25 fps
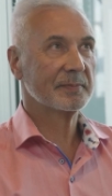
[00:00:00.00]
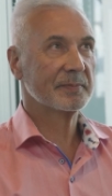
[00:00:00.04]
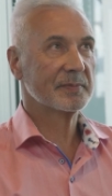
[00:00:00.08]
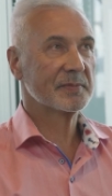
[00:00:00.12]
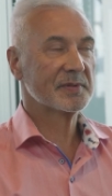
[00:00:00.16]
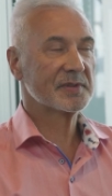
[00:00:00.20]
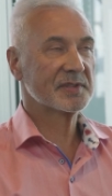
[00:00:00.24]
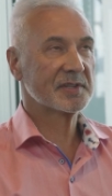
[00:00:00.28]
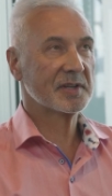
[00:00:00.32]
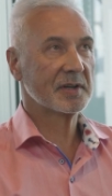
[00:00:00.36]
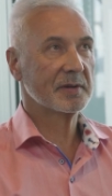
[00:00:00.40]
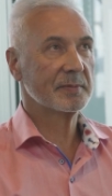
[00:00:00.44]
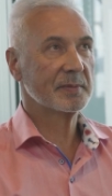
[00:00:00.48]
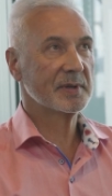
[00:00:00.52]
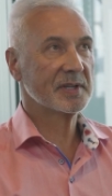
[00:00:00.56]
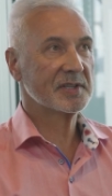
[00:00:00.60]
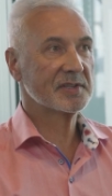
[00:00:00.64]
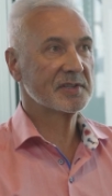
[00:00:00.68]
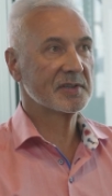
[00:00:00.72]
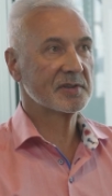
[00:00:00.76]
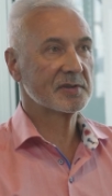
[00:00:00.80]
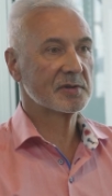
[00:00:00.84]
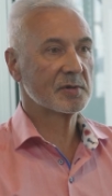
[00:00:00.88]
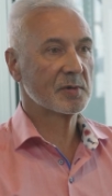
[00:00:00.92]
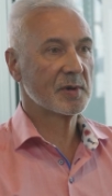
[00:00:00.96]
so many
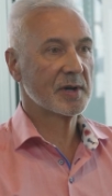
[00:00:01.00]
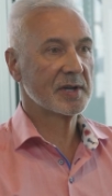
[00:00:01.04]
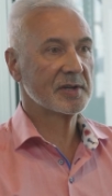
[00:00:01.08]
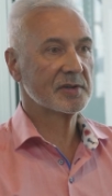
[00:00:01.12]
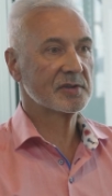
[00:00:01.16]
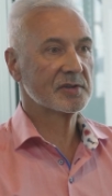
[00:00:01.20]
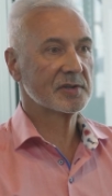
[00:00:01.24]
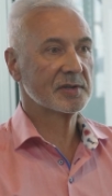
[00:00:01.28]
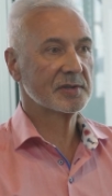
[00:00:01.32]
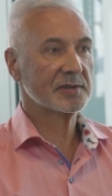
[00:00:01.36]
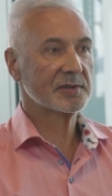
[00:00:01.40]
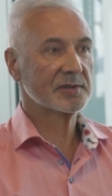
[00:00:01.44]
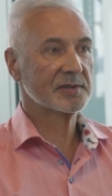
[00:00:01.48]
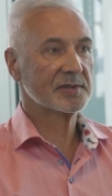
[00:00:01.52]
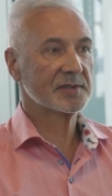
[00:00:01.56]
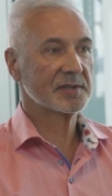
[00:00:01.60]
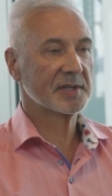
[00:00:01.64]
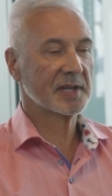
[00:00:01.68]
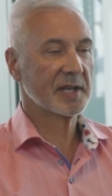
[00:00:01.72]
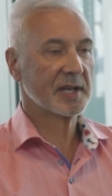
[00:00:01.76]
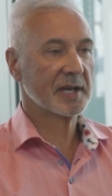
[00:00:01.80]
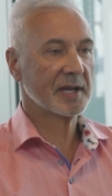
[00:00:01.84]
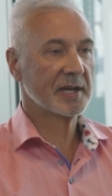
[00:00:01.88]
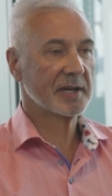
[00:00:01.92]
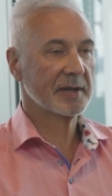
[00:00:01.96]
situations,
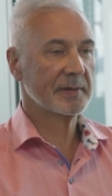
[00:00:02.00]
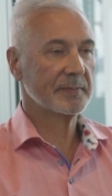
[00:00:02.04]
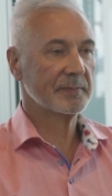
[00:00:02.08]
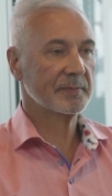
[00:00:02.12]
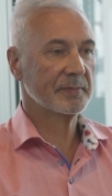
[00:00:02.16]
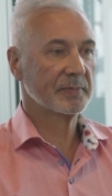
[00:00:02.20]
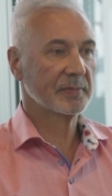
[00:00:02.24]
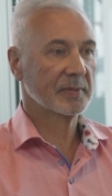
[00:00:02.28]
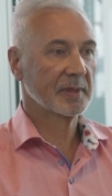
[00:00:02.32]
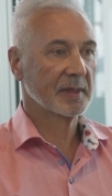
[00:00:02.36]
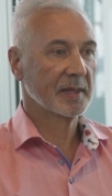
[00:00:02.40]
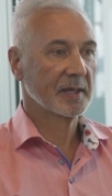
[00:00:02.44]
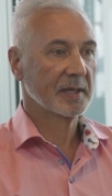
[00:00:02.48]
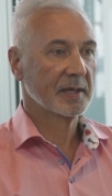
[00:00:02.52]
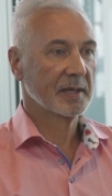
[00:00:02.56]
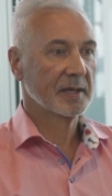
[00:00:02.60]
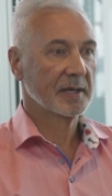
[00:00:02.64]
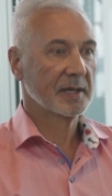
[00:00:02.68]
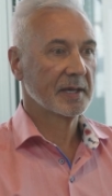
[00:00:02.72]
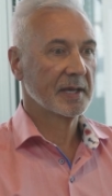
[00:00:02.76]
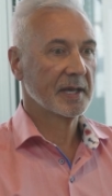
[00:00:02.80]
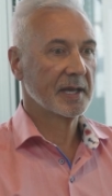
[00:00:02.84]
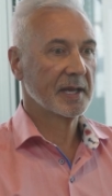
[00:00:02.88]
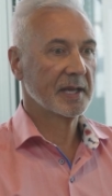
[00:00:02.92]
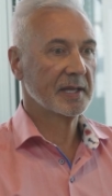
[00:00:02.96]
um,
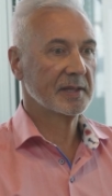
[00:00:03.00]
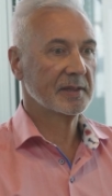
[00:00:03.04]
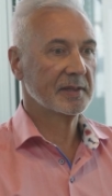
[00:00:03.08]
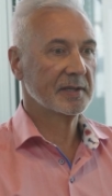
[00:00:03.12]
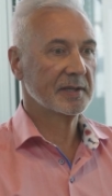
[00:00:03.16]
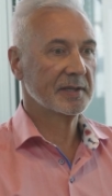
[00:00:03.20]
and